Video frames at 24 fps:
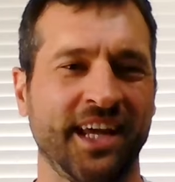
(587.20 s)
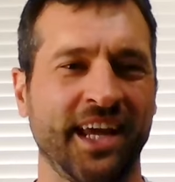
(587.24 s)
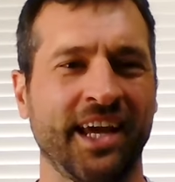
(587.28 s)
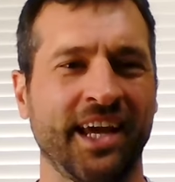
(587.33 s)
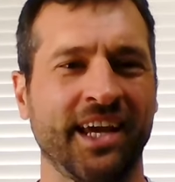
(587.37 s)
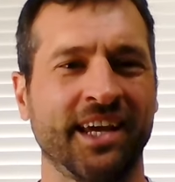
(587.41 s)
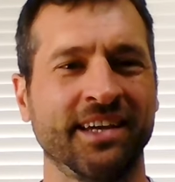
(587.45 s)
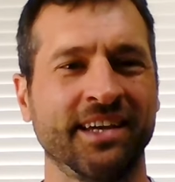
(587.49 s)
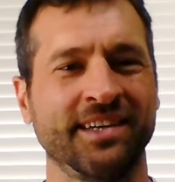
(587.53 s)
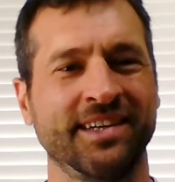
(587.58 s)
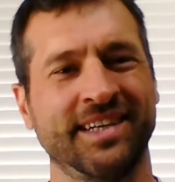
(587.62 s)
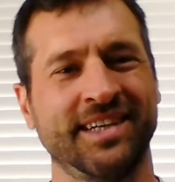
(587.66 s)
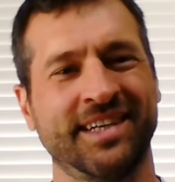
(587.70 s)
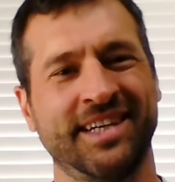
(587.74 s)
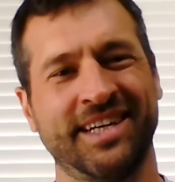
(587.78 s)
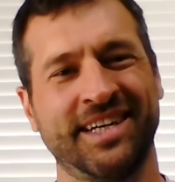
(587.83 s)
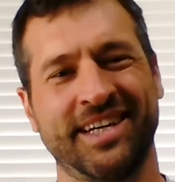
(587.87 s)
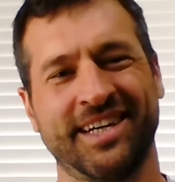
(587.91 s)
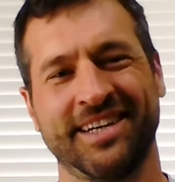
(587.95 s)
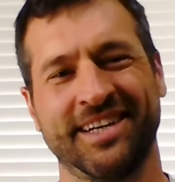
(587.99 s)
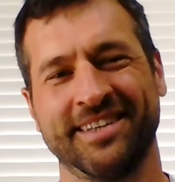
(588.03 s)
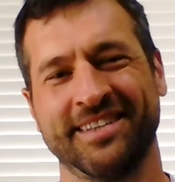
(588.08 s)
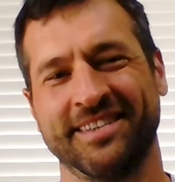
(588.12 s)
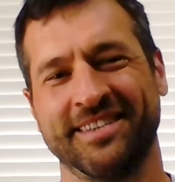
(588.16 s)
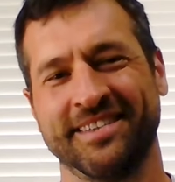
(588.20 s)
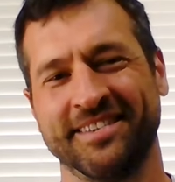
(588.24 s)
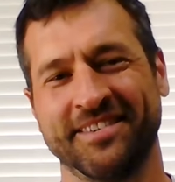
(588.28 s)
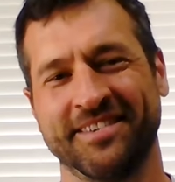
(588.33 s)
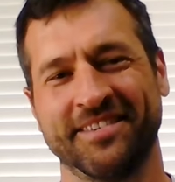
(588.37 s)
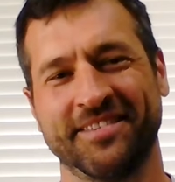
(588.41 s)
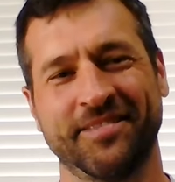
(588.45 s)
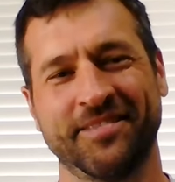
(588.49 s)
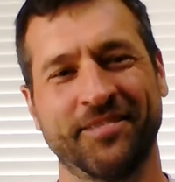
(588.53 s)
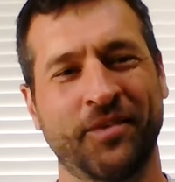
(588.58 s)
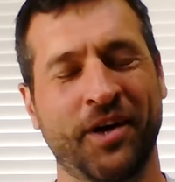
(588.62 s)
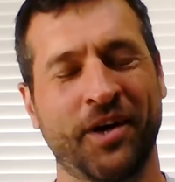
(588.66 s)
Yeah.
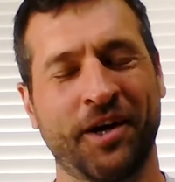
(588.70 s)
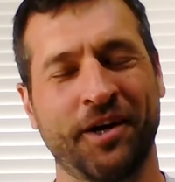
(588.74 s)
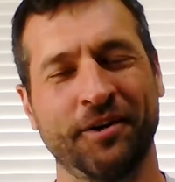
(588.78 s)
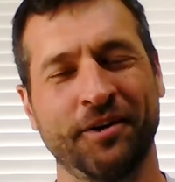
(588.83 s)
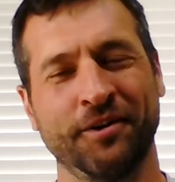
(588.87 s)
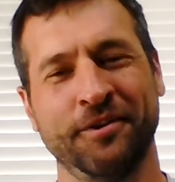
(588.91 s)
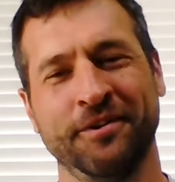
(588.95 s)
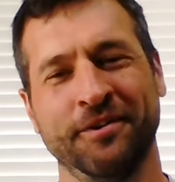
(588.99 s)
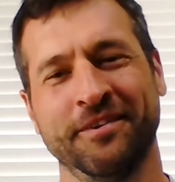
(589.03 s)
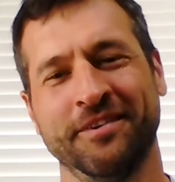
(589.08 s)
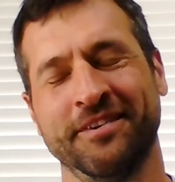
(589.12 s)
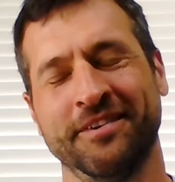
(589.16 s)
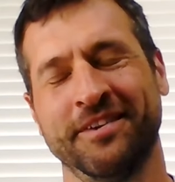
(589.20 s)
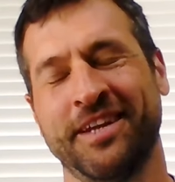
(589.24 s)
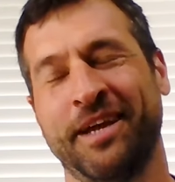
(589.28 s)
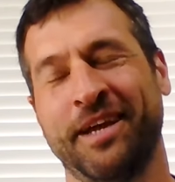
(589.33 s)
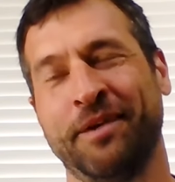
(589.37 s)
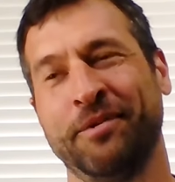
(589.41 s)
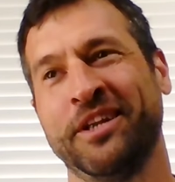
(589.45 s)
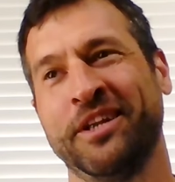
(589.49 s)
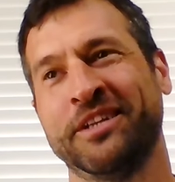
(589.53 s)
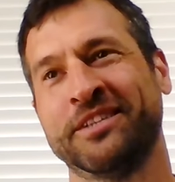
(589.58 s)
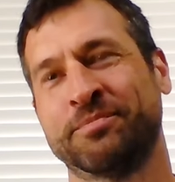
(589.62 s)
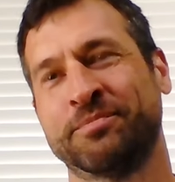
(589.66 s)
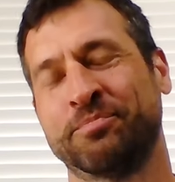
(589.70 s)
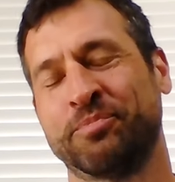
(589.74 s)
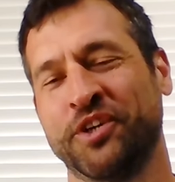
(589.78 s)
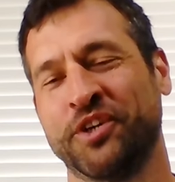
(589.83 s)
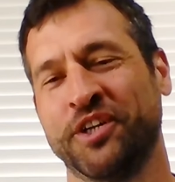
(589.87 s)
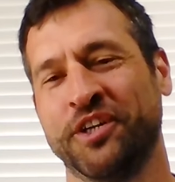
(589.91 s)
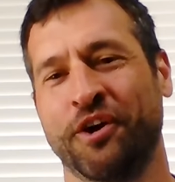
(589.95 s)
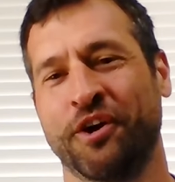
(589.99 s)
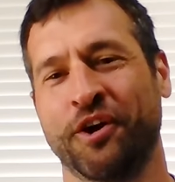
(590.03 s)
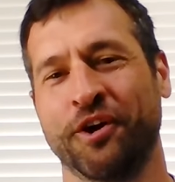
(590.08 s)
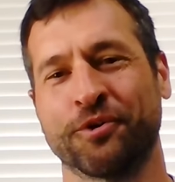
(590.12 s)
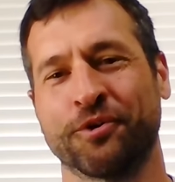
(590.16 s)
Wow. That's a
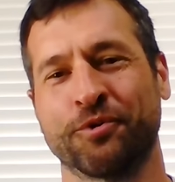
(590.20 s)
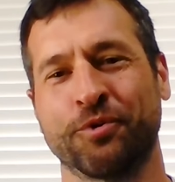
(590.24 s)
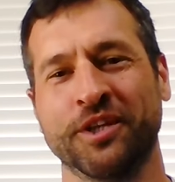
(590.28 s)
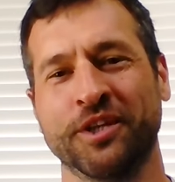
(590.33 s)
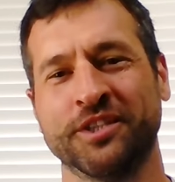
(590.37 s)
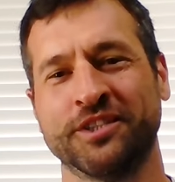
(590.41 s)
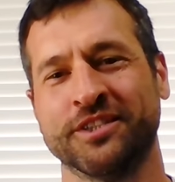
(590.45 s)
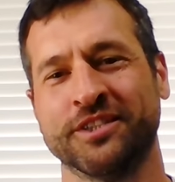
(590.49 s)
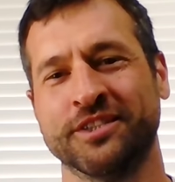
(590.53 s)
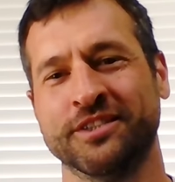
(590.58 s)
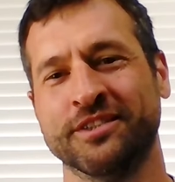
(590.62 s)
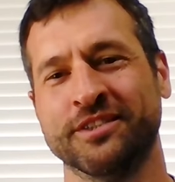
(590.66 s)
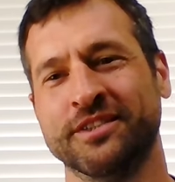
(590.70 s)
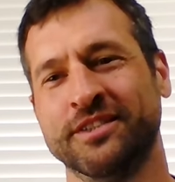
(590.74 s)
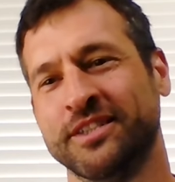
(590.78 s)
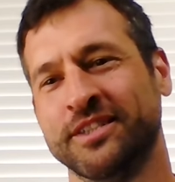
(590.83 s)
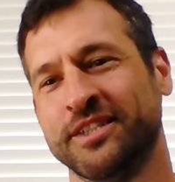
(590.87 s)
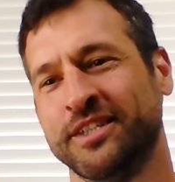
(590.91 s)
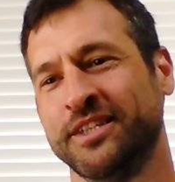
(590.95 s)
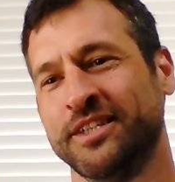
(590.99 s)
pretty hard question.